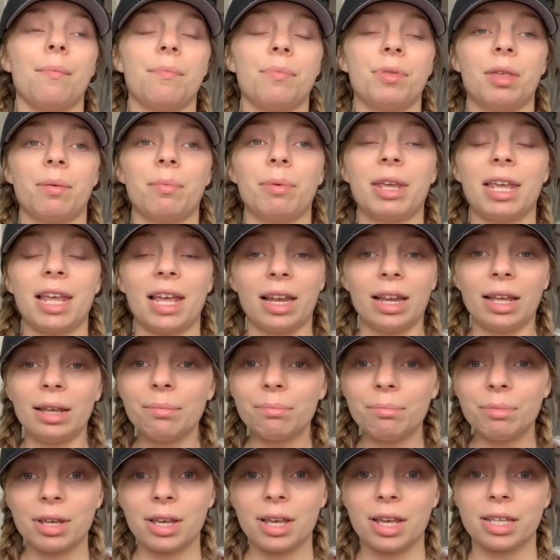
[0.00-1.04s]
the beginning
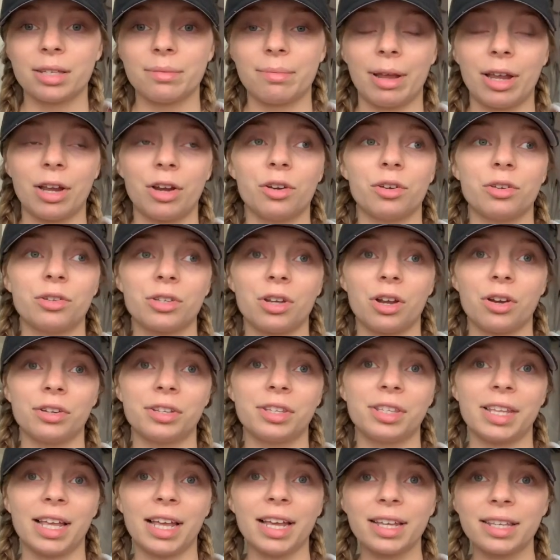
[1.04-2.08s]
because my girls are
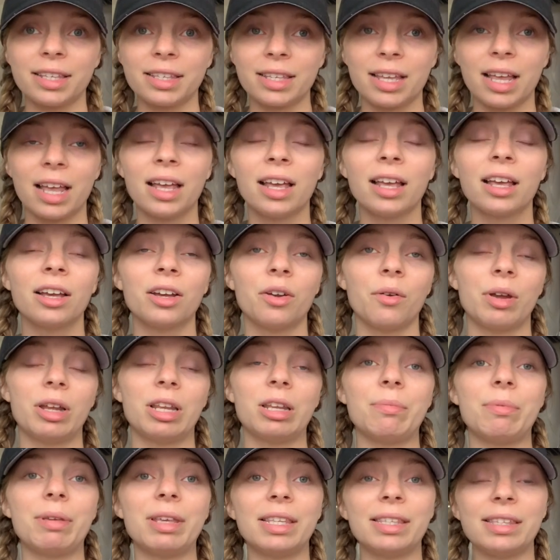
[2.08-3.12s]
6, going
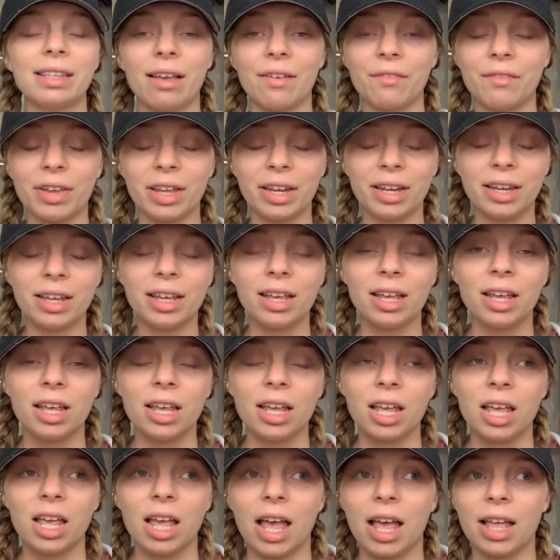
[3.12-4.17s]
to be 7.
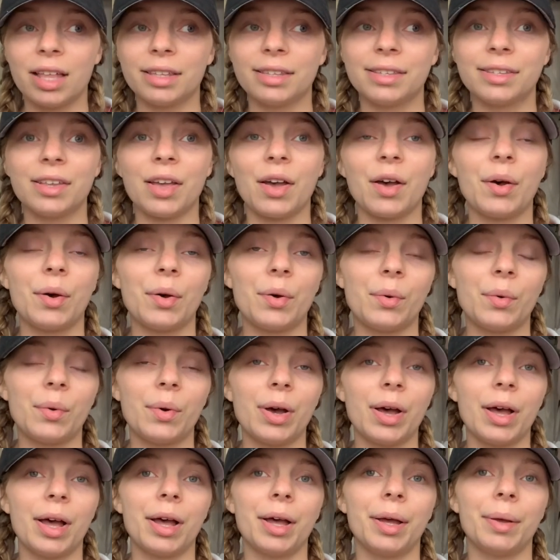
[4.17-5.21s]
And so
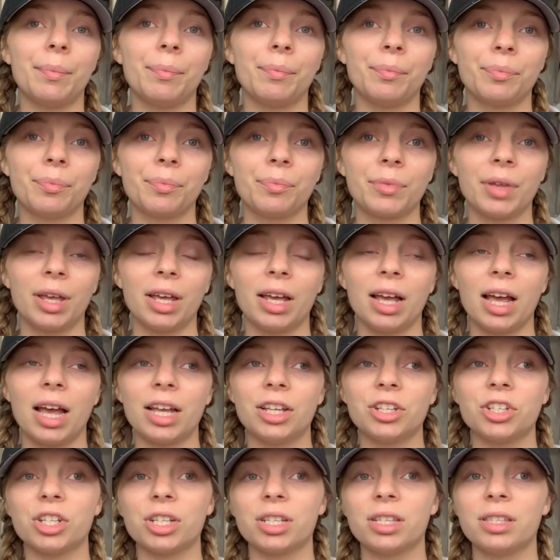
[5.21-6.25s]
I
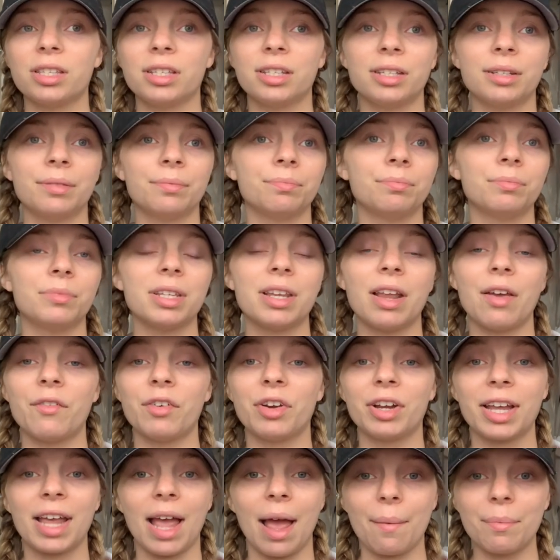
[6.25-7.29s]
just
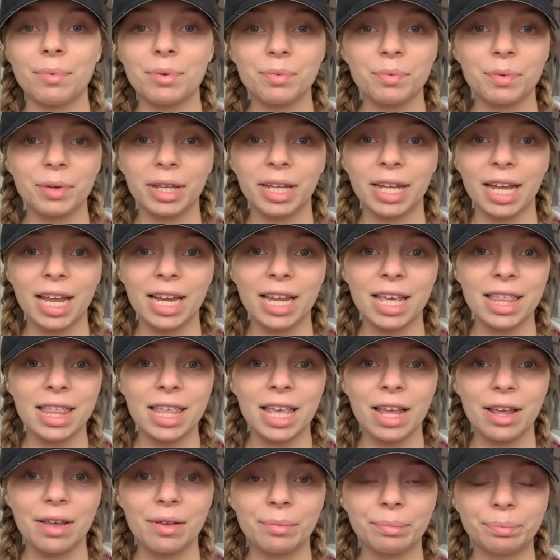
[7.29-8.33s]
never kept really
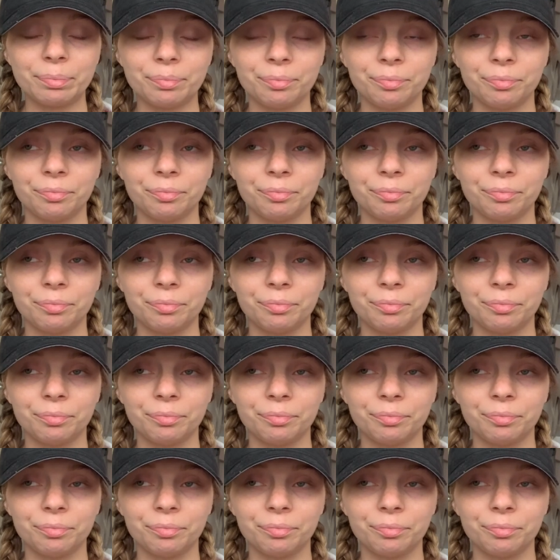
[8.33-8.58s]
anything.